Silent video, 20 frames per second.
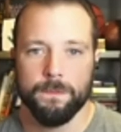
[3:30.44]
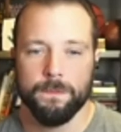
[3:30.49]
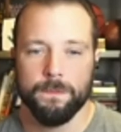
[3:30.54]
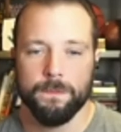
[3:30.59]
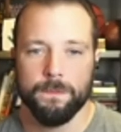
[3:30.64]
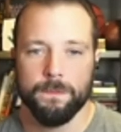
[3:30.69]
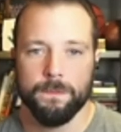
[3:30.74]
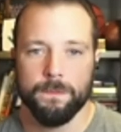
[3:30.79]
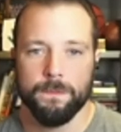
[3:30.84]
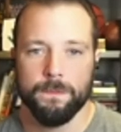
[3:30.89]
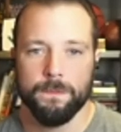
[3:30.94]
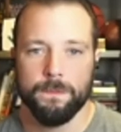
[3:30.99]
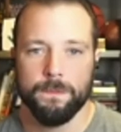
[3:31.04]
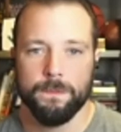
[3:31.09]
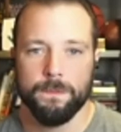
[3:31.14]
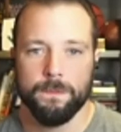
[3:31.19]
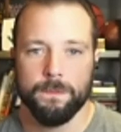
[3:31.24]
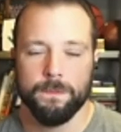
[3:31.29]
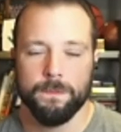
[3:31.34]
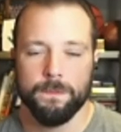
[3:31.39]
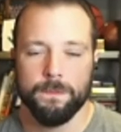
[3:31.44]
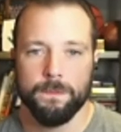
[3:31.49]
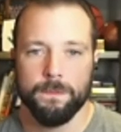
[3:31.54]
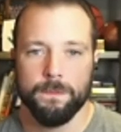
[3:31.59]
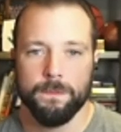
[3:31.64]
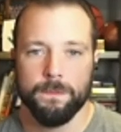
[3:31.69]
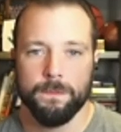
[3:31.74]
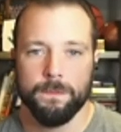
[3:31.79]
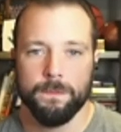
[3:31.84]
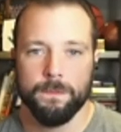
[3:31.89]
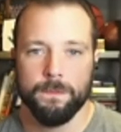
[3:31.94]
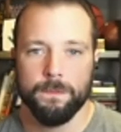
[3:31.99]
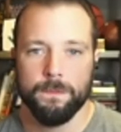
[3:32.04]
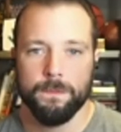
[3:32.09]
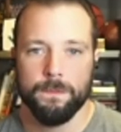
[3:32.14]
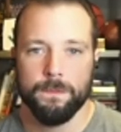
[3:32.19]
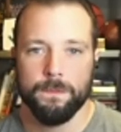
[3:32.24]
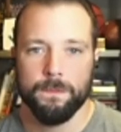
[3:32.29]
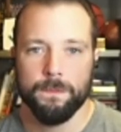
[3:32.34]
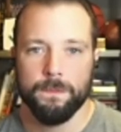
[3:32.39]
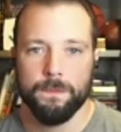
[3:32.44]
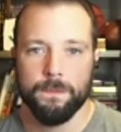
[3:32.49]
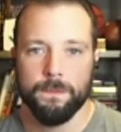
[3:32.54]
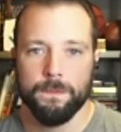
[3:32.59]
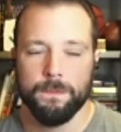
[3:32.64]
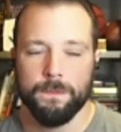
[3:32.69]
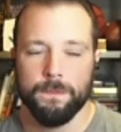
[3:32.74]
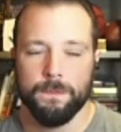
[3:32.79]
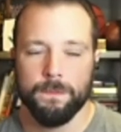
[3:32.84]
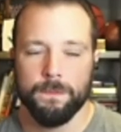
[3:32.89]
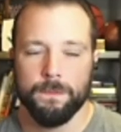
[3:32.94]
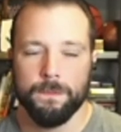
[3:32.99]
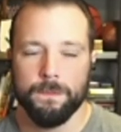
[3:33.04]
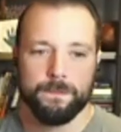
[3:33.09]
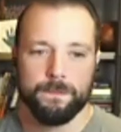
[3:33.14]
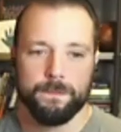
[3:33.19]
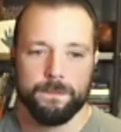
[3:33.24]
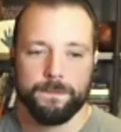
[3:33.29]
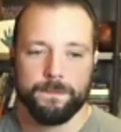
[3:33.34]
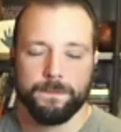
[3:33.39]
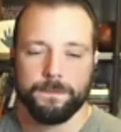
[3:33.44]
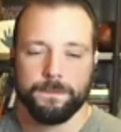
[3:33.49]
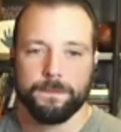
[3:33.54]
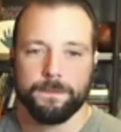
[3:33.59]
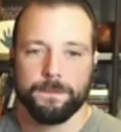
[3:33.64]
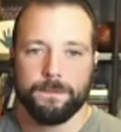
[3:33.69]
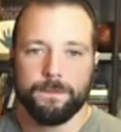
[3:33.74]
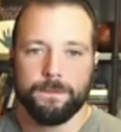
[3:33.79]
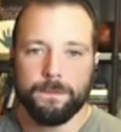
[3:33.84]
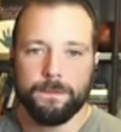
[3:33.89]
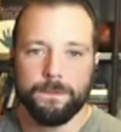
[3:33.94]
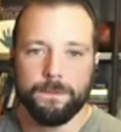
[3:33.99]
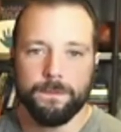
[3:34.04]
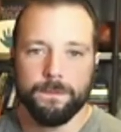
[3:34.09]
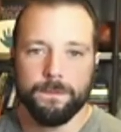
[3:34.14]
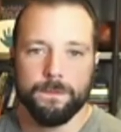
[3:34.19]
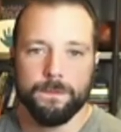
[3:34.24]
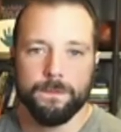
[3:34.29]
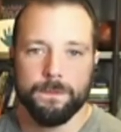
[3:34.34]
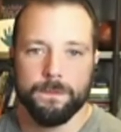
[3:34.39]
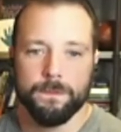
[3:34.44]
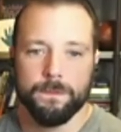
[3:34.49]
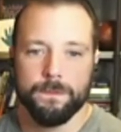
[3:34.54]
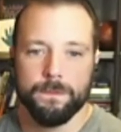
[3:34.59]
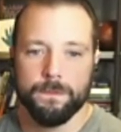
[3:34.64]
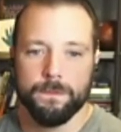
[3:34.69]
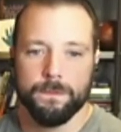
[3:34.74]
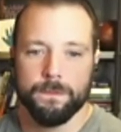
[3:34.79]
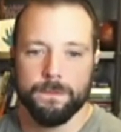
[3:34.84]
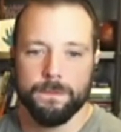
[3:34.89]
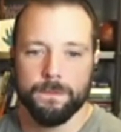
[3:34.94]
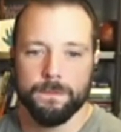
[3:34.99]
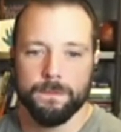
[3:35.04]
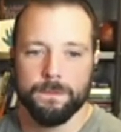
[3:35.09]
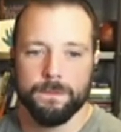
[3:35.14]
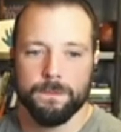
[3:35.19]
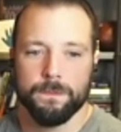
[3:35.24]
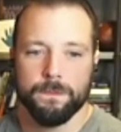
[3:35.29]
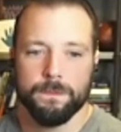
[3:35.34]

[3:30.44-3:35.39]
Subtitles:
The person shown says nothing.